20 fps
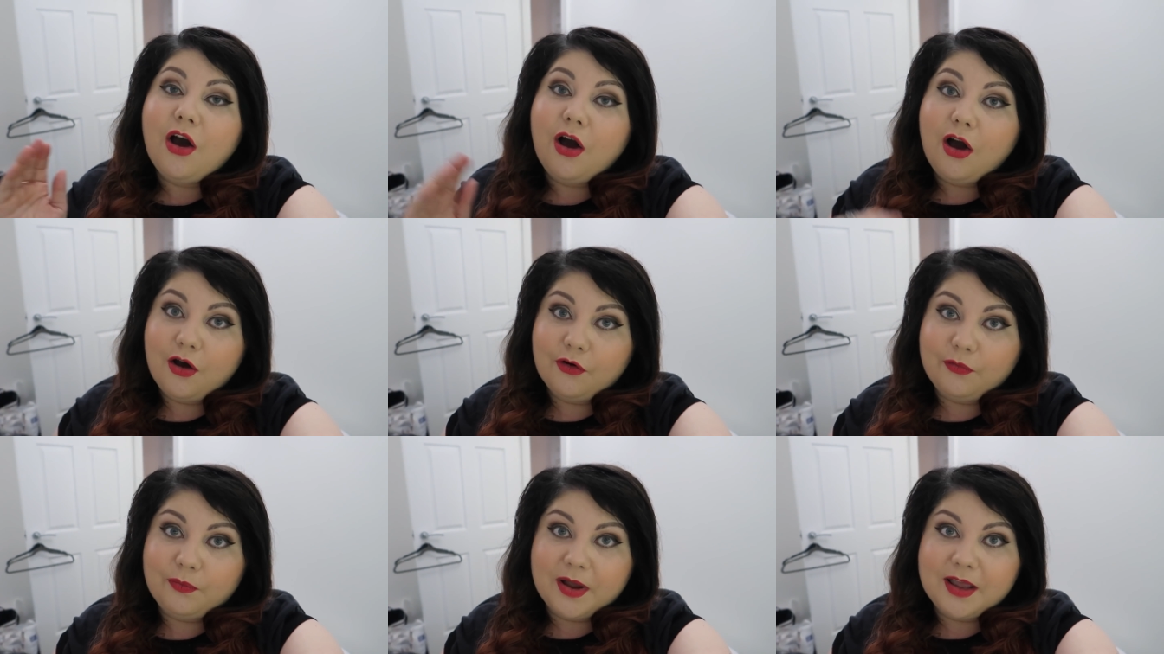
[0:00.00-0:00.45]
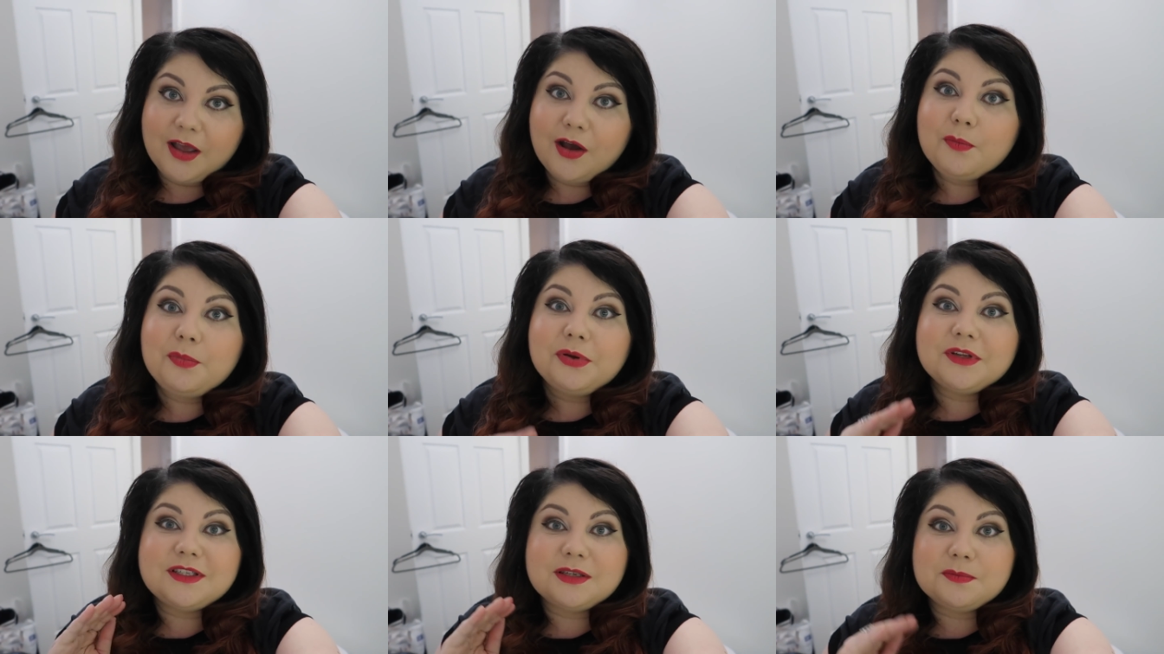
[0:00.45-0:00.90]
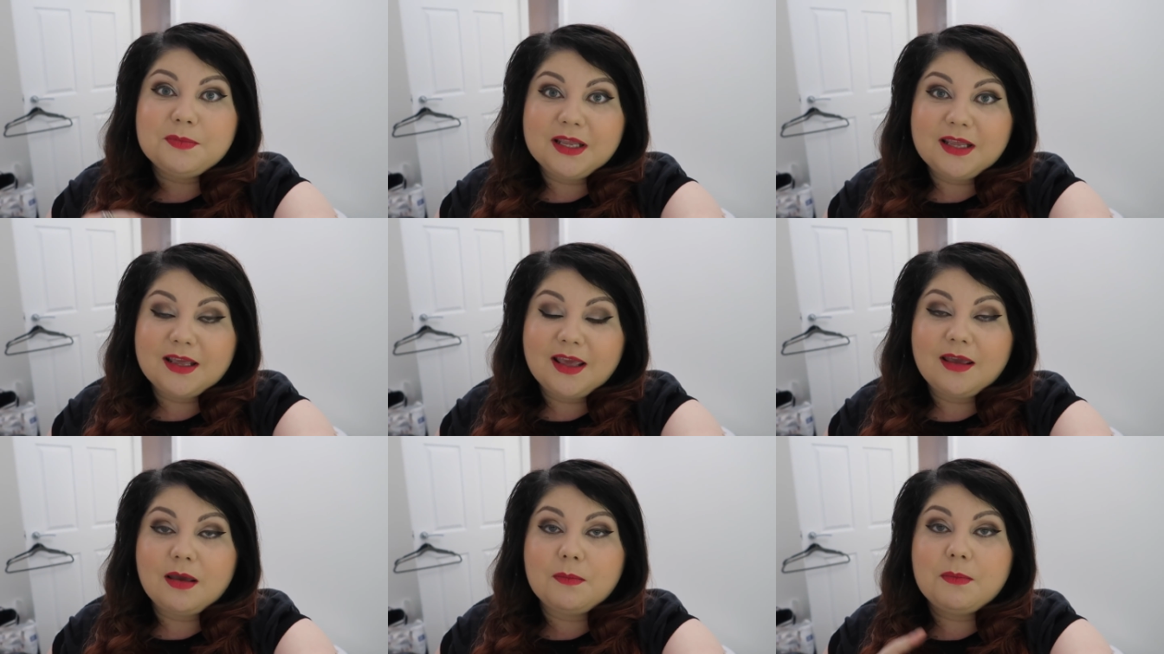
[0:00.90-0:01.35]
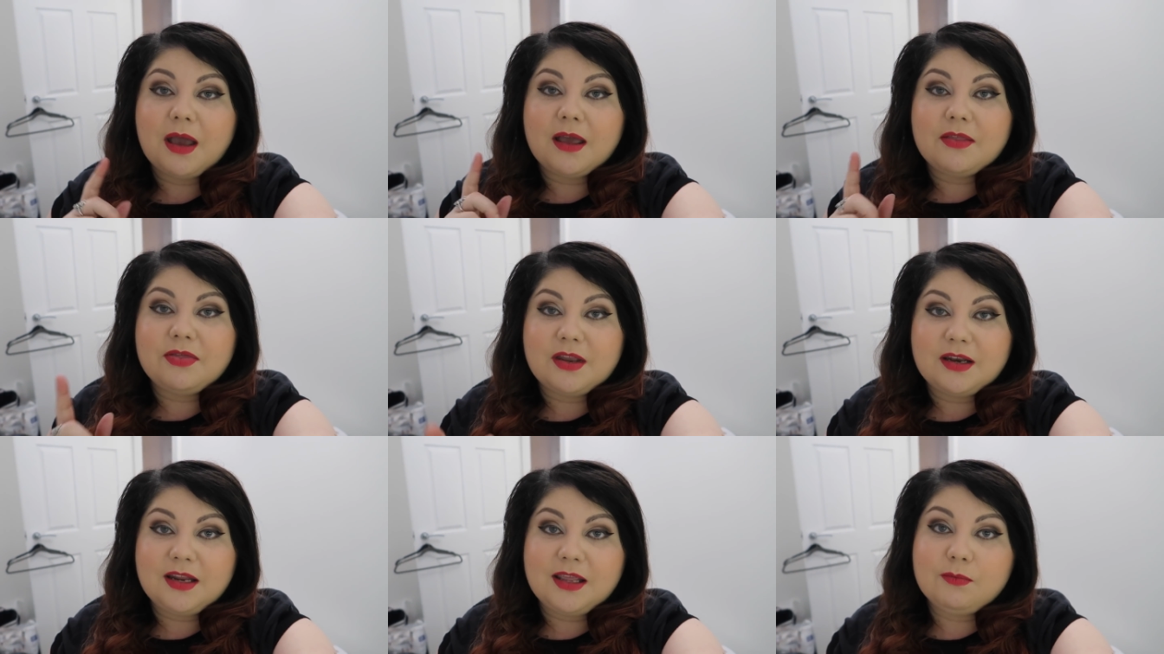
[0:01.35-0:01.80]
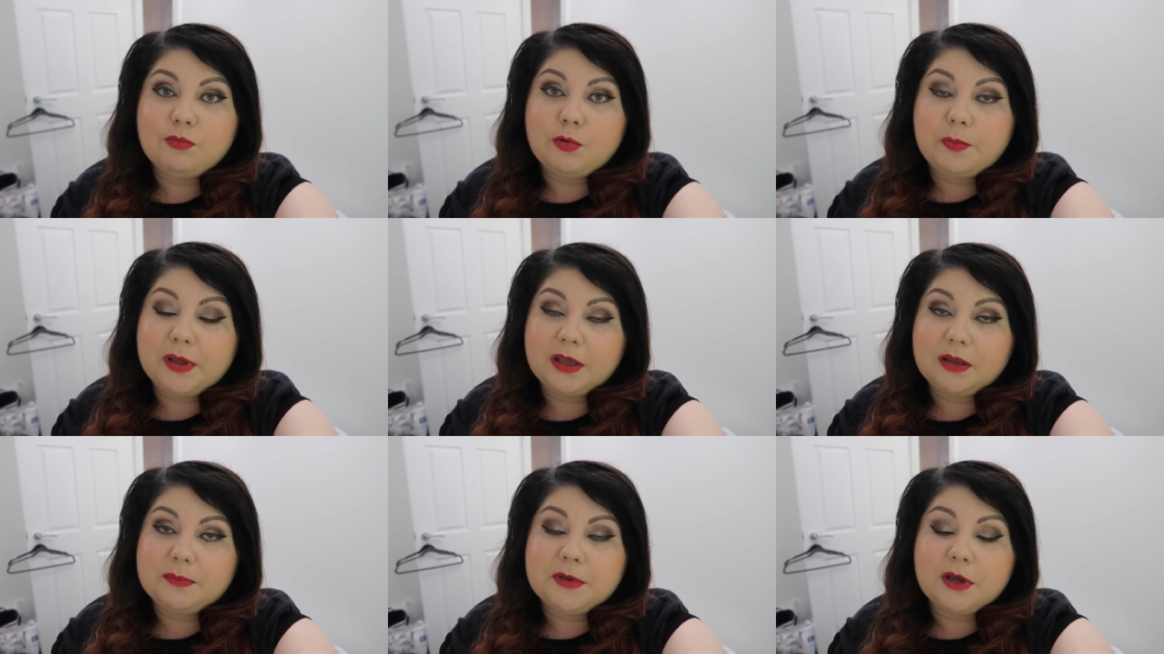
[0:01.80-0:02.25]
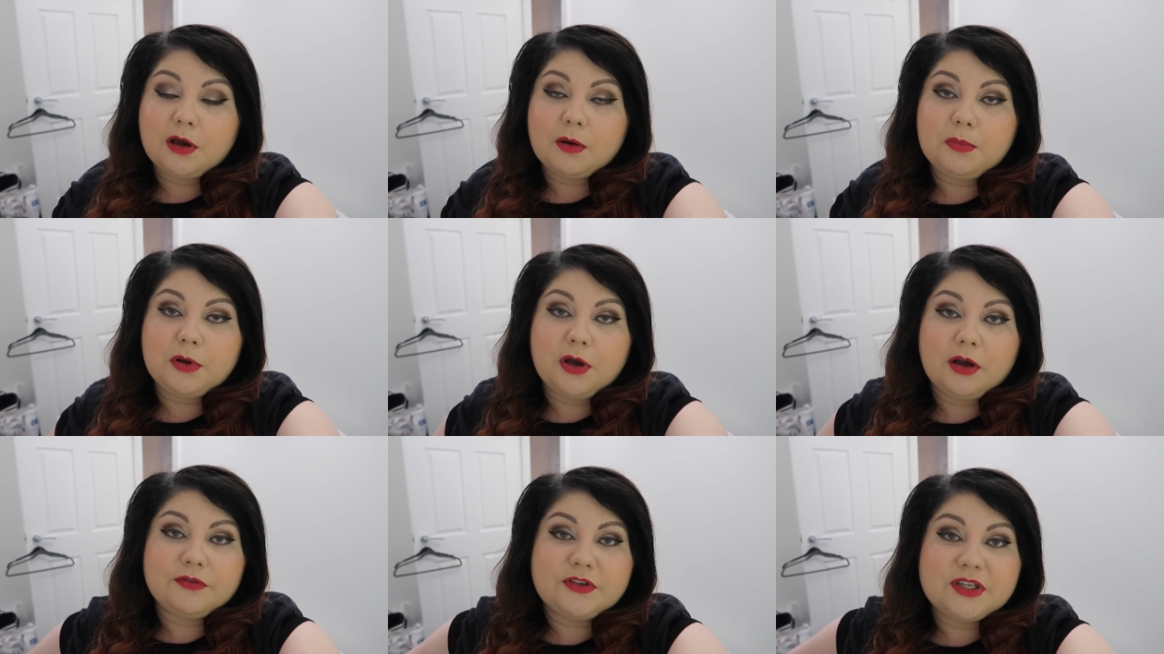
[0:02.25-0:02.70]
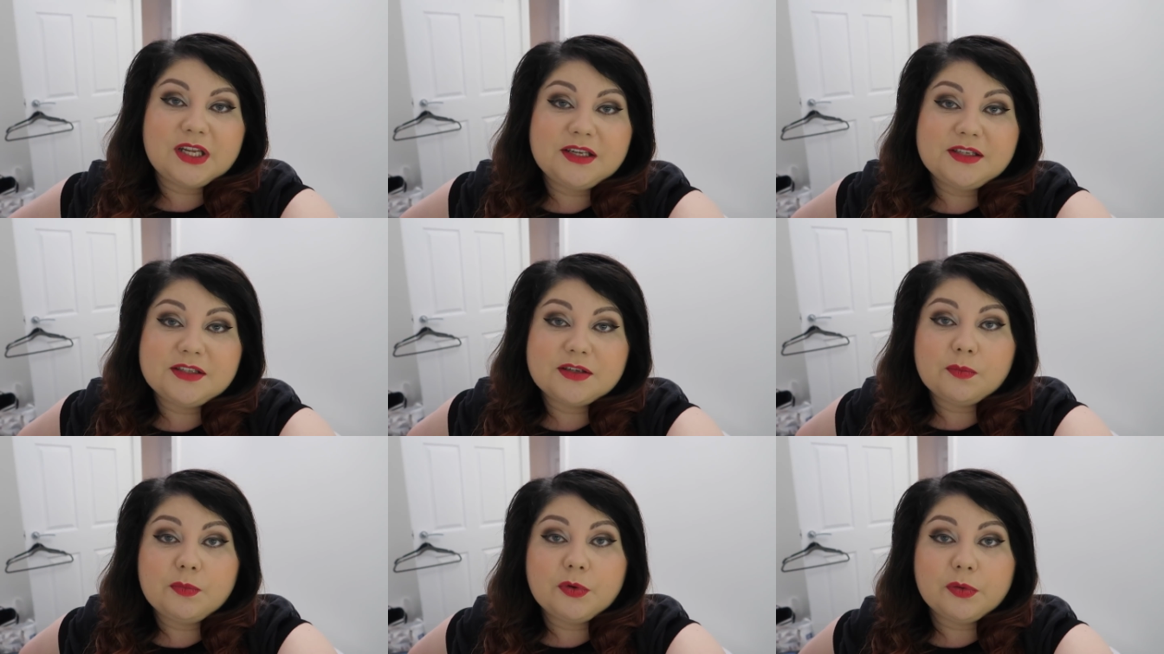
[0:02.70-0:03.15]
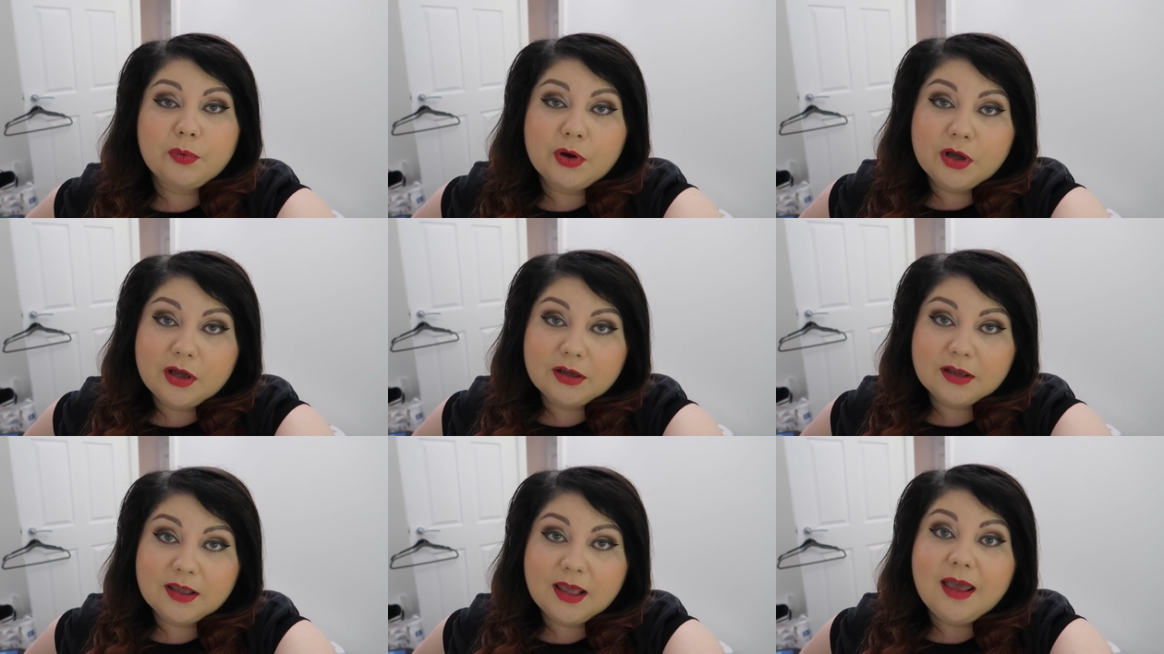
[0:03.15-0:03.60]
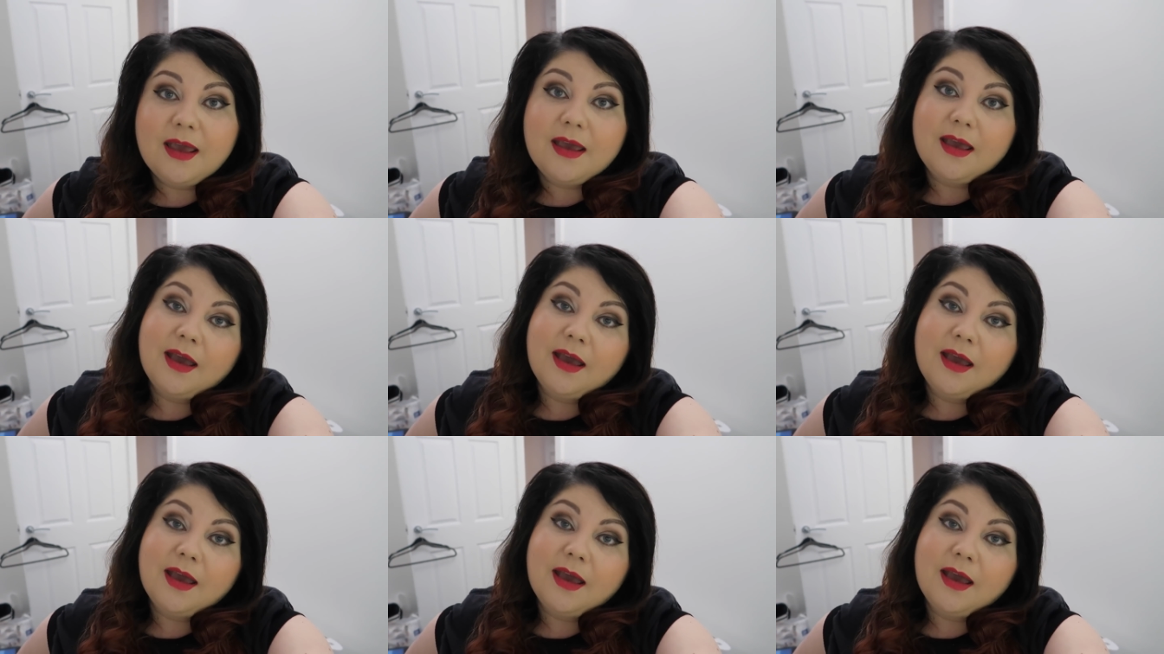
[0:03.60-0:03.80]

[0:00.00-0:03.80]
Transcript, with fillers: halfway up to meet him, and then he will pick me up after he's done with work,